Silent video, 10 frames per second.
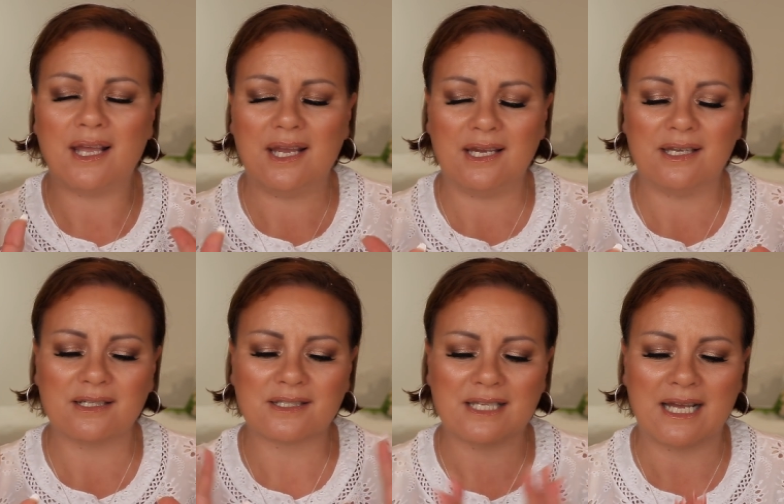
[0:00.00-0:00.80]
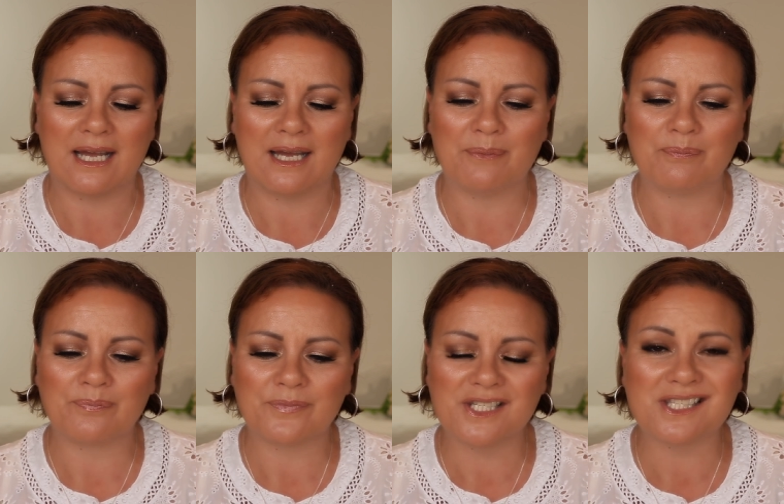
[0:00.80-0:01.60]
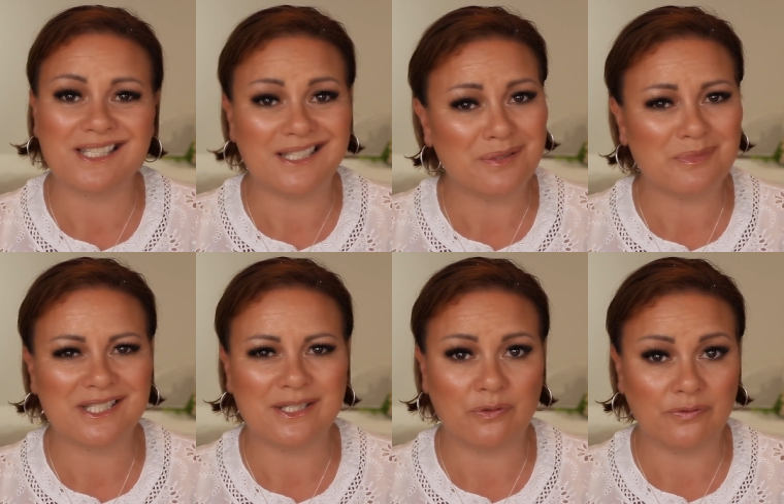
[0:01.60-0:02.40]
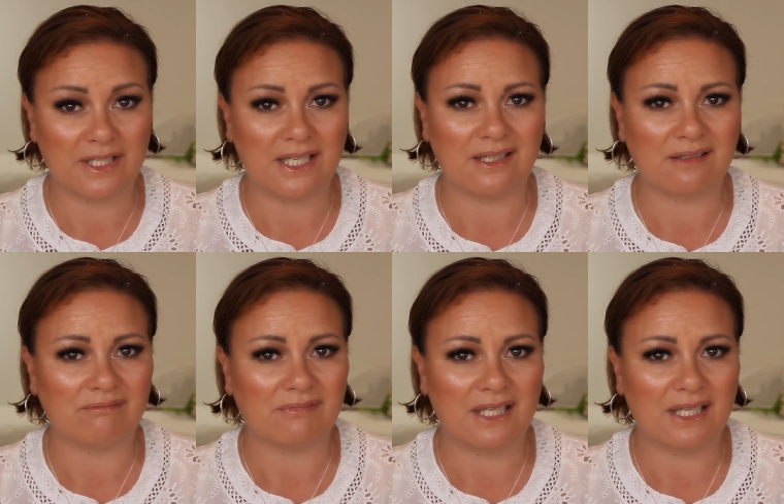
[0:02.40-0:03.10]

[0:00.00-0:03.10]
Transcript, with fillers: and just center myself again.